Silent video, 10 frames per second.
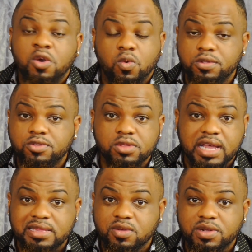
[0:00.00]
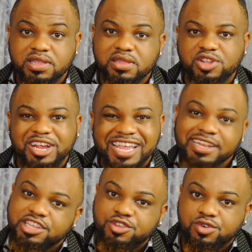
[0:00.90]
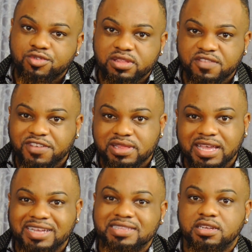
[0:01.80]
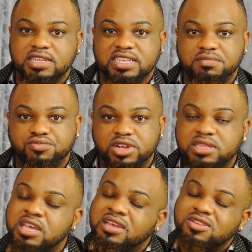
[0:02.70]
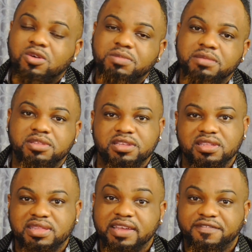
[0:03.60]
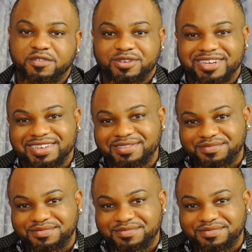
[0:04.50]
Once those consequences start hitting you across the face like a ton of bricks, don't blame the other side for it.